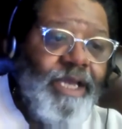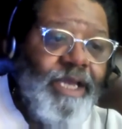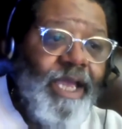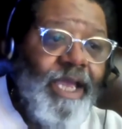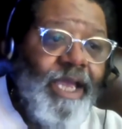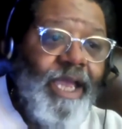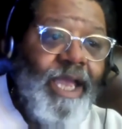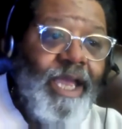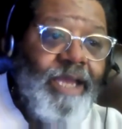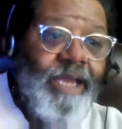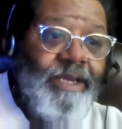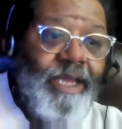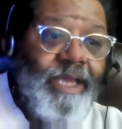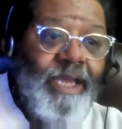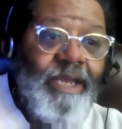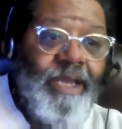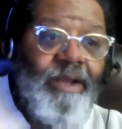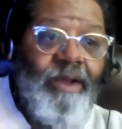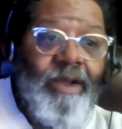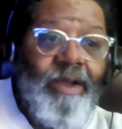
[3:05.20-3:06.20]
and
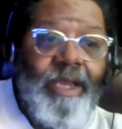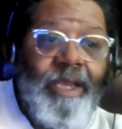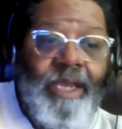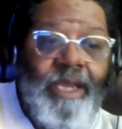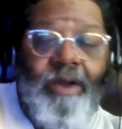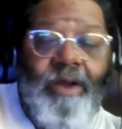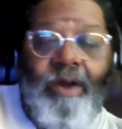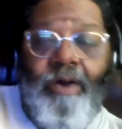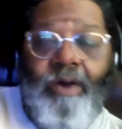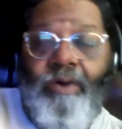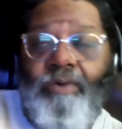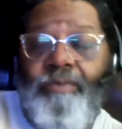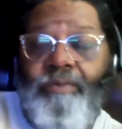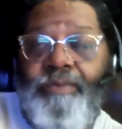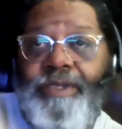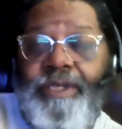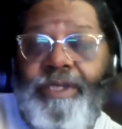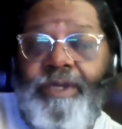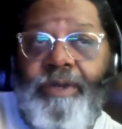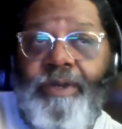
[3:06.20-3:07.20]
in in
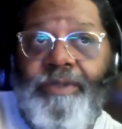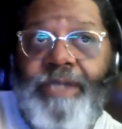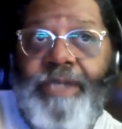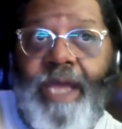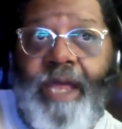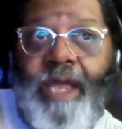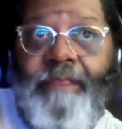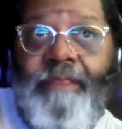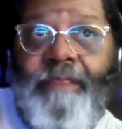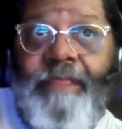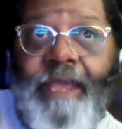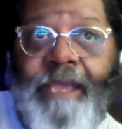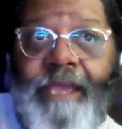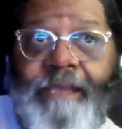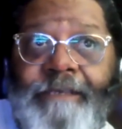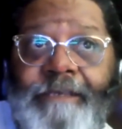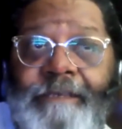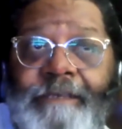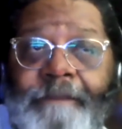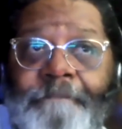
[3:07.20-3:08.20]
homes and those kind of
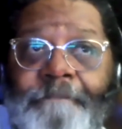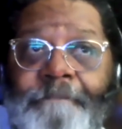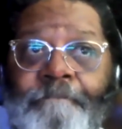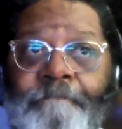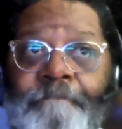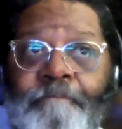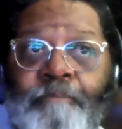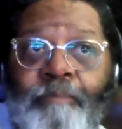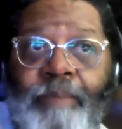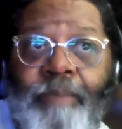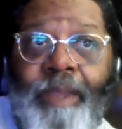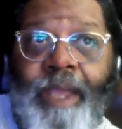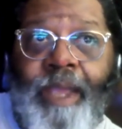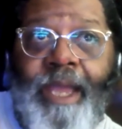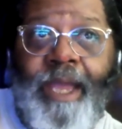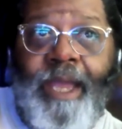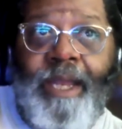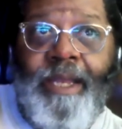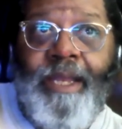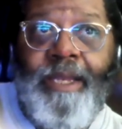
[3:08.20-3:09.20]
things.
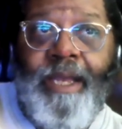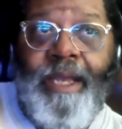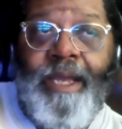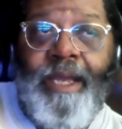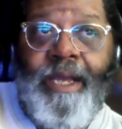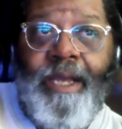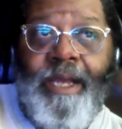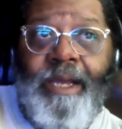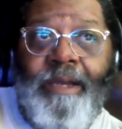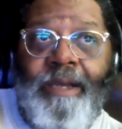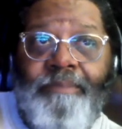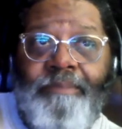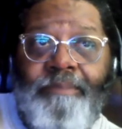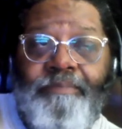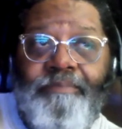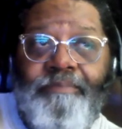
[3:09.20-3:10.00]
And um,